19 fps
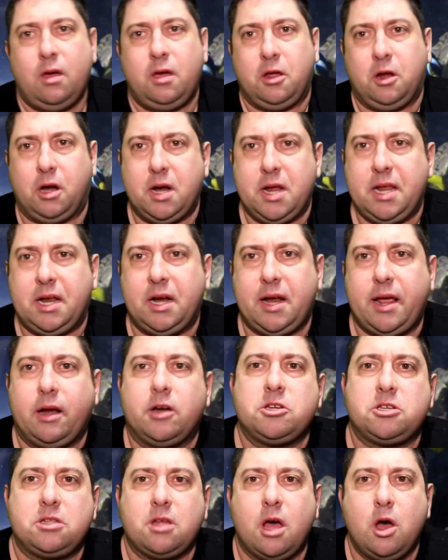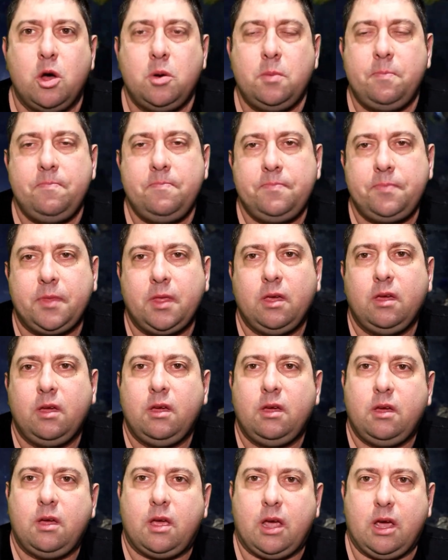You're going to need an air stone
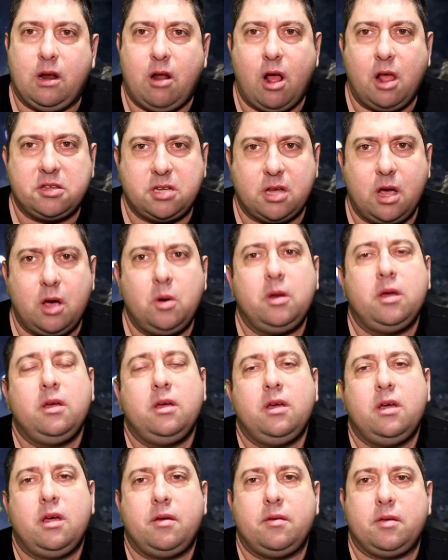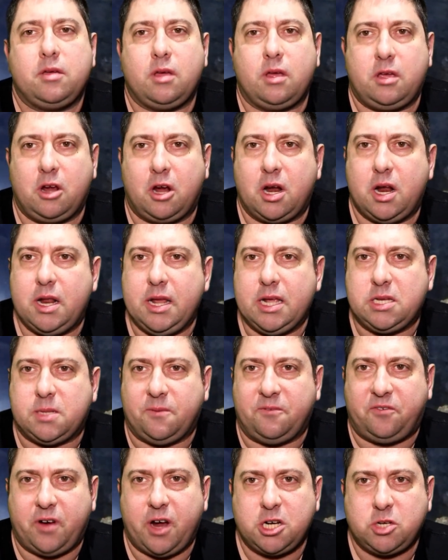and also you're going to need
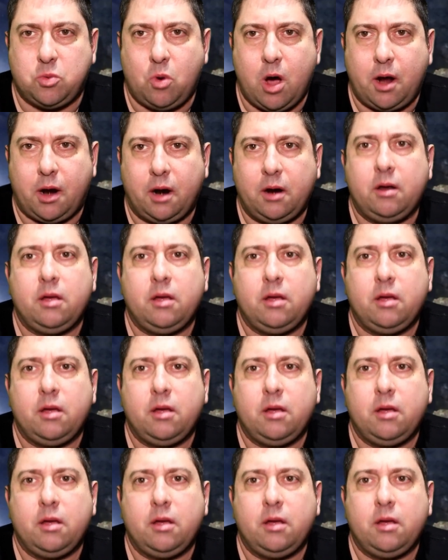some fresh water.